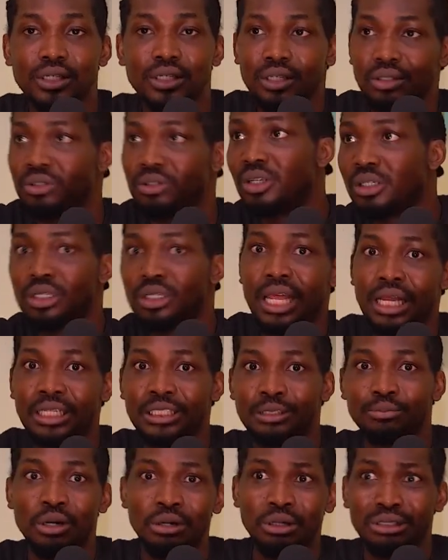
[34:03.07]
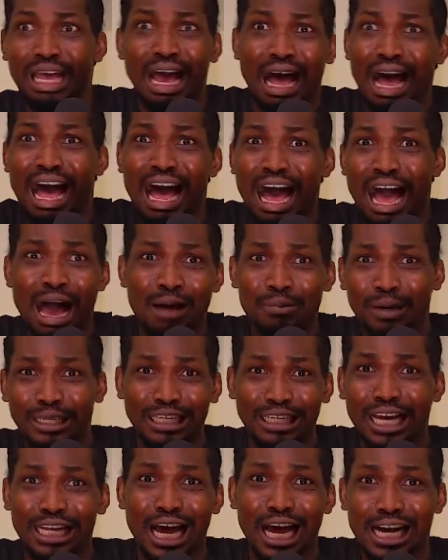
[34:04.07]
You go just do like this small. You go, ah,
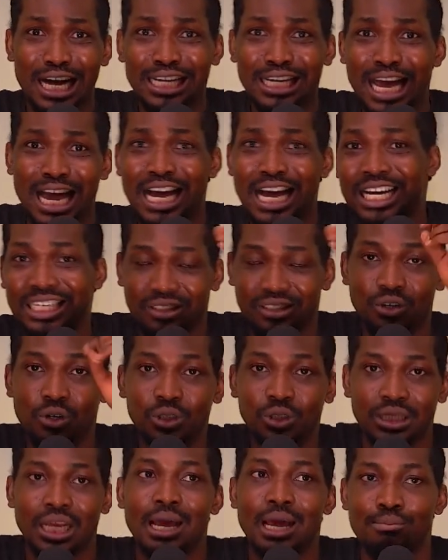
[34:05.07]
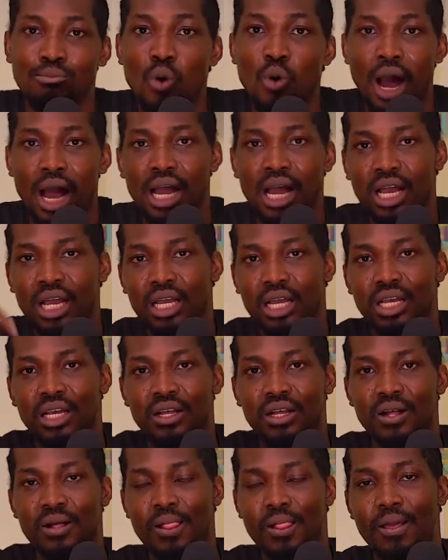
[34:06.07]
Bitcoin don't go down. You could go sell and boa.
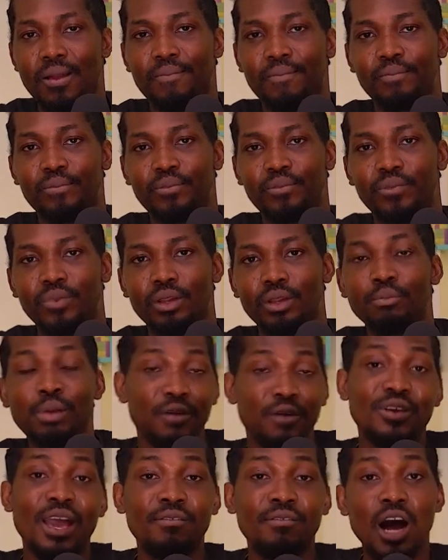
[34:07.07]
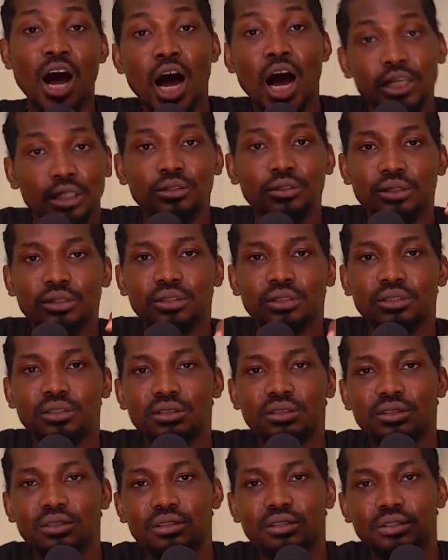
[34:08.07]
But if you have huddled
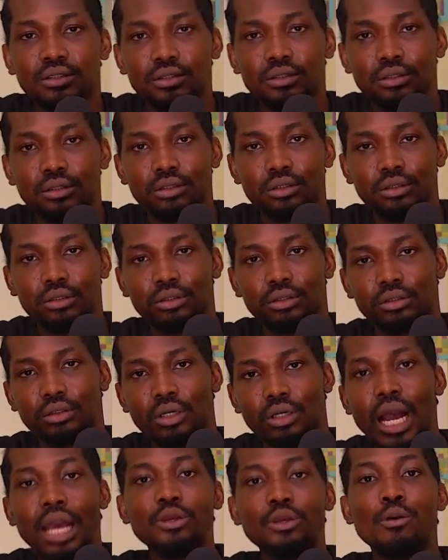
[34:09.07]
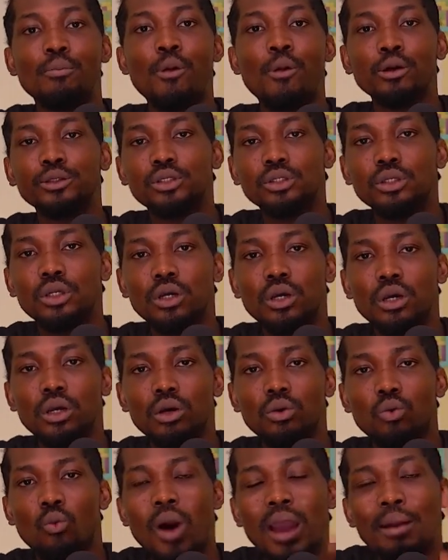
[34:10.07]
and you bought
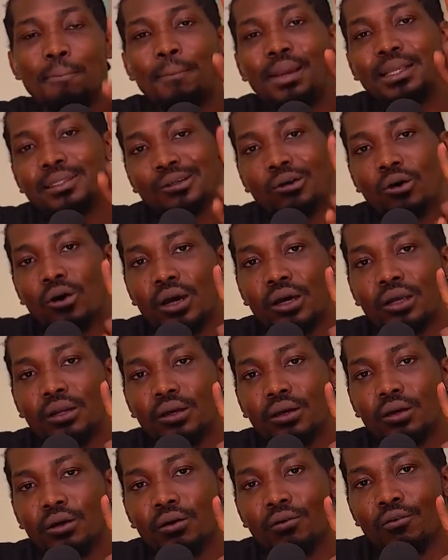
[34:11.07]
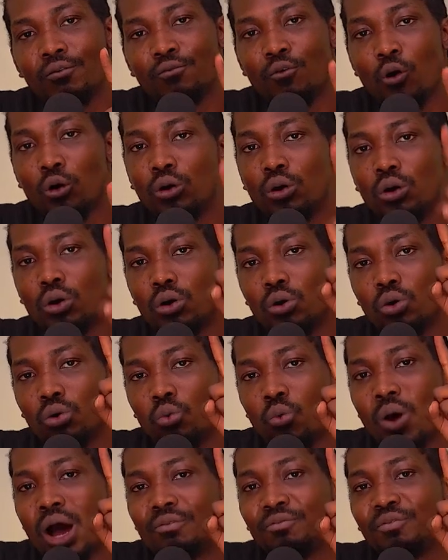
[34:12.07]
one Bitcoin for
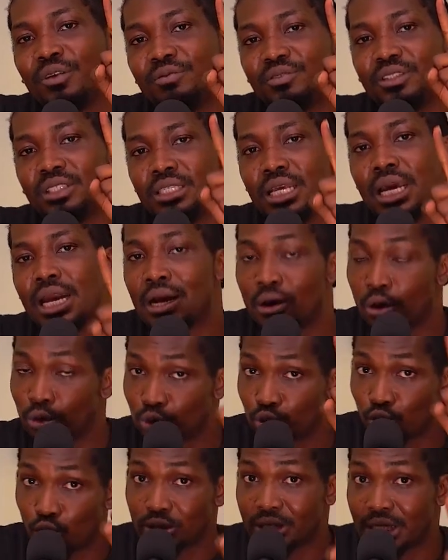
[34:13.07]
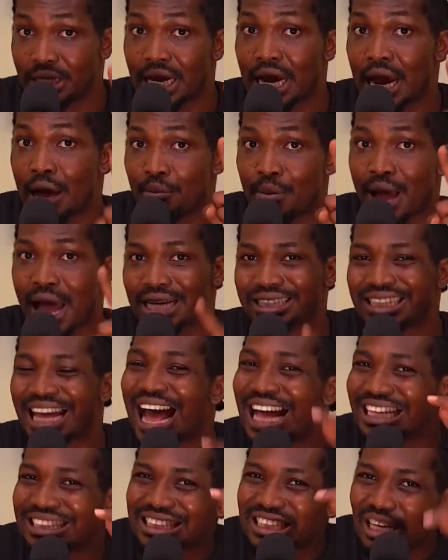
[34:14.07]
150 naira or 200 naira max
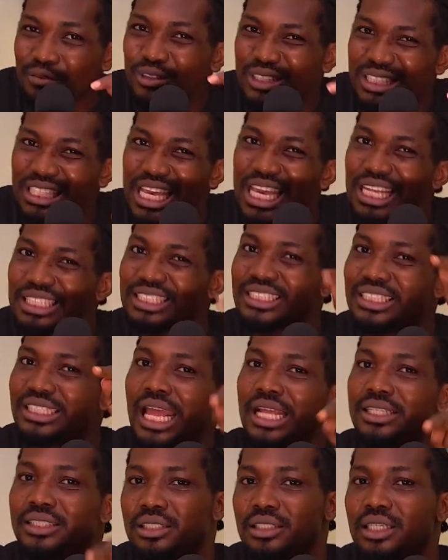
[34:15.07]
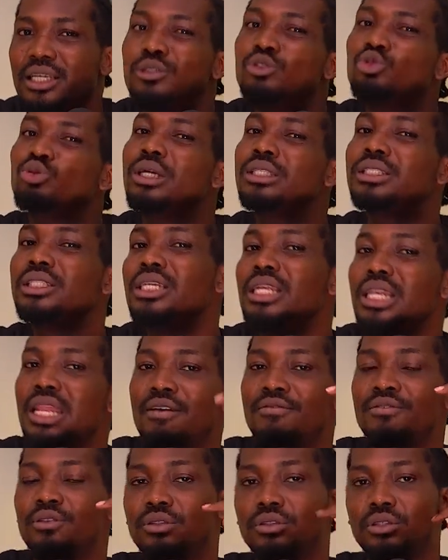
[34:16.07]
at 78 cents in 2011.